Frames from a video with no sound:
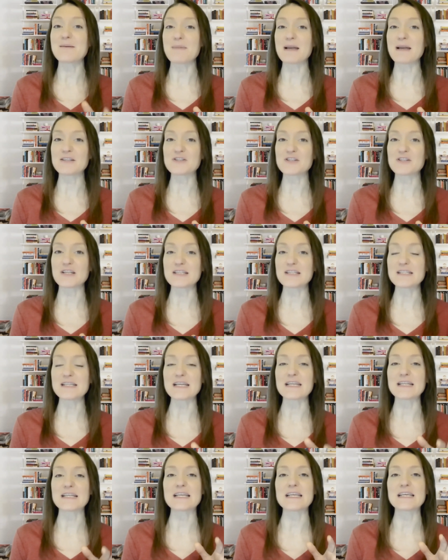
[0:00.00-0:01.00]
I mentioned,
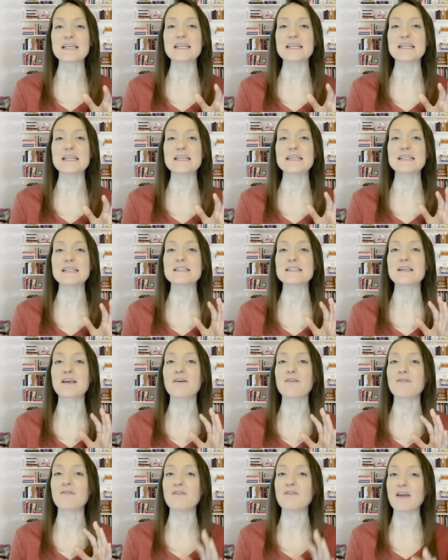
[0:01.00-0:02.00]
it is
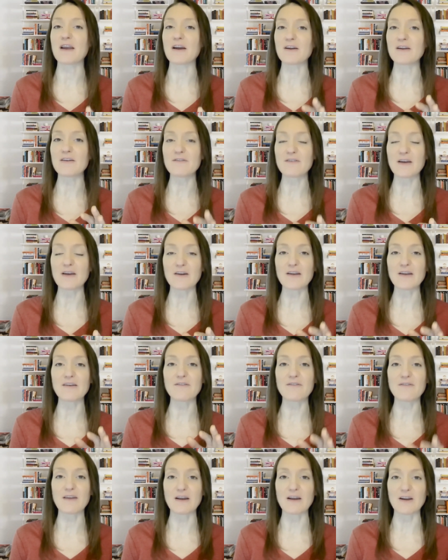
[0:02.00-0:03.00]
very,
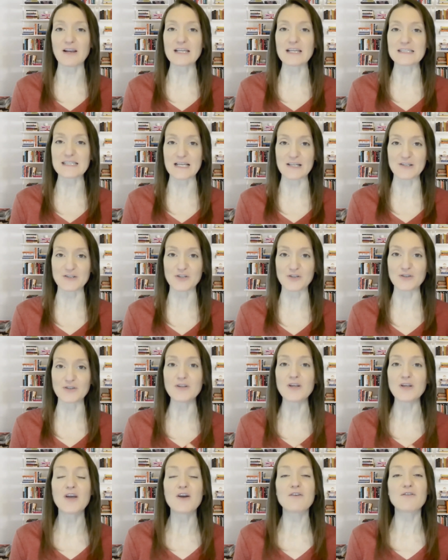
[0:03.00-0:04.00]
very, very
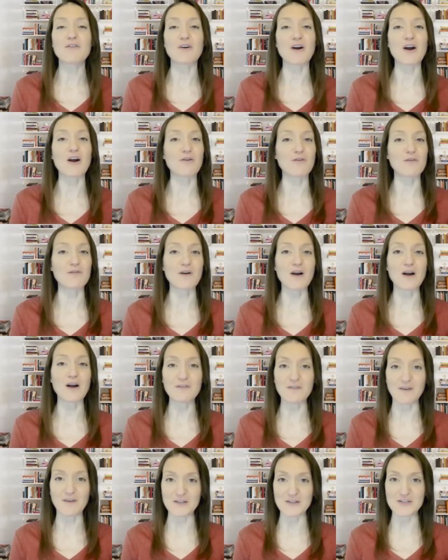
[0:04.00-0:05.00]
essential for our overall
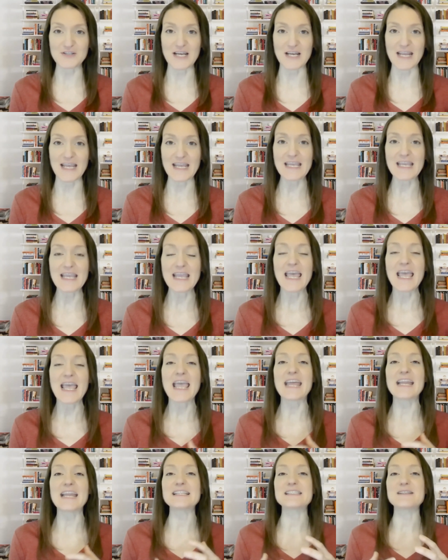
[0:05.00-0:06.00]
functioning.
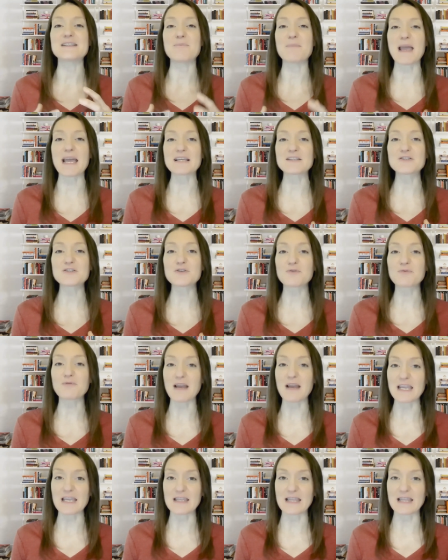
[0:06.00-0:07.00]
It is a master
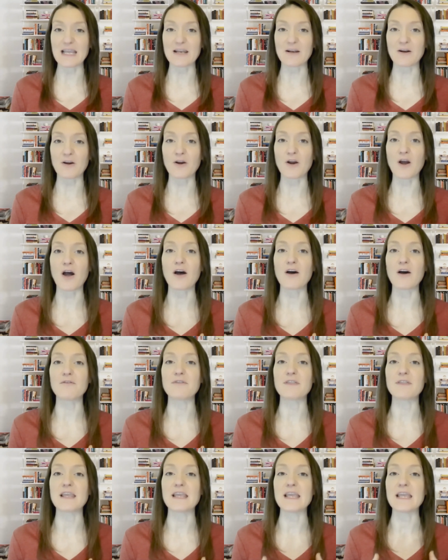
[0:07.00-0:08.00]
regulator of
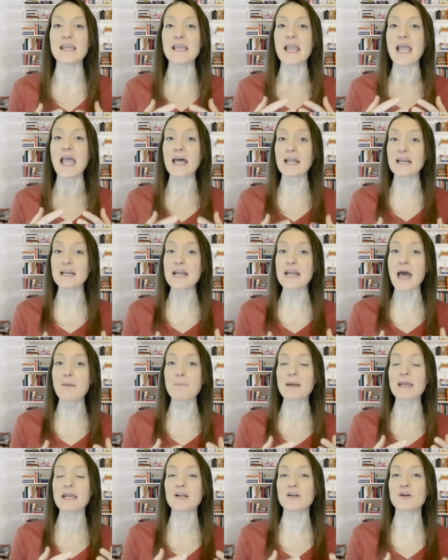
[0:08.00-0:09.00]
the
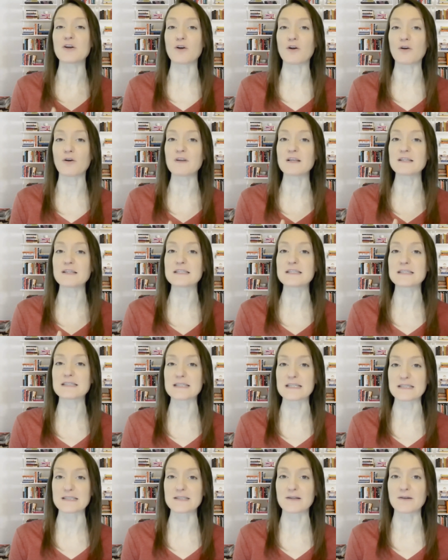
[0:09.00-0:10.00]
autonomic nervous
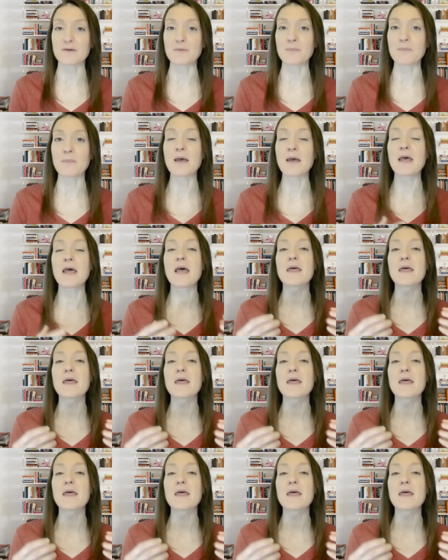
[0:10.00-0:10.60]
system